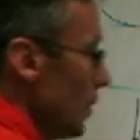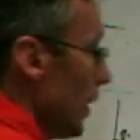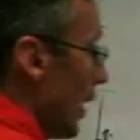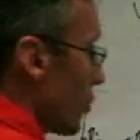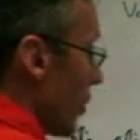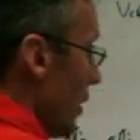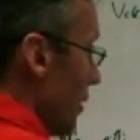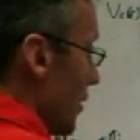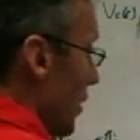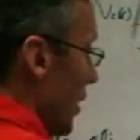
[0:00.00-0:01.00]
Okay, so
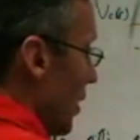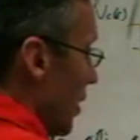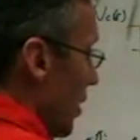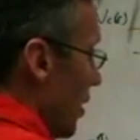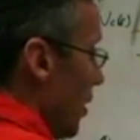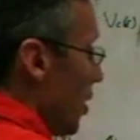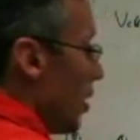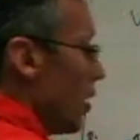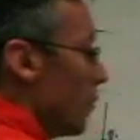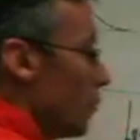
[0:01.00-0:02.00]
this
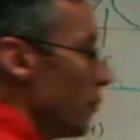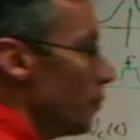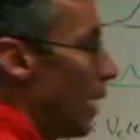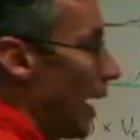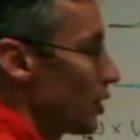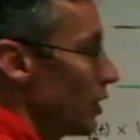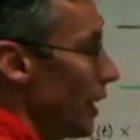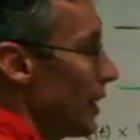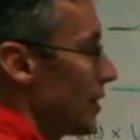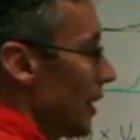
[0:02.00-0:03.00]

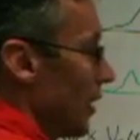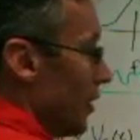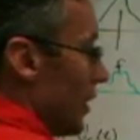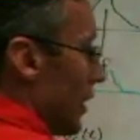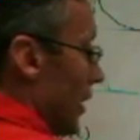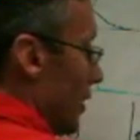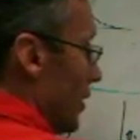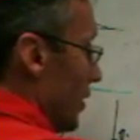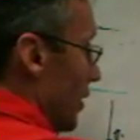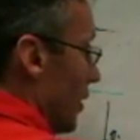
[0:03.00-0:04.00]
modulated signal here
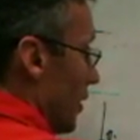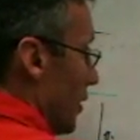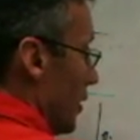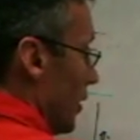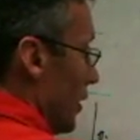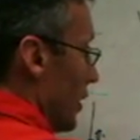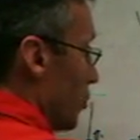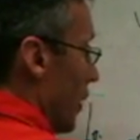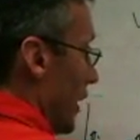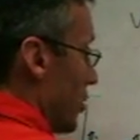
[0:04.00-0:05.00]

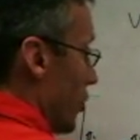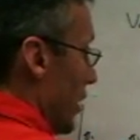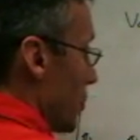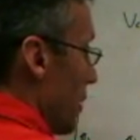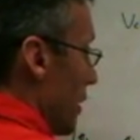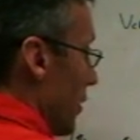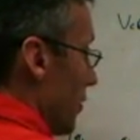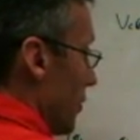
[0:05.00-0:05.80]
is what gets transmitted.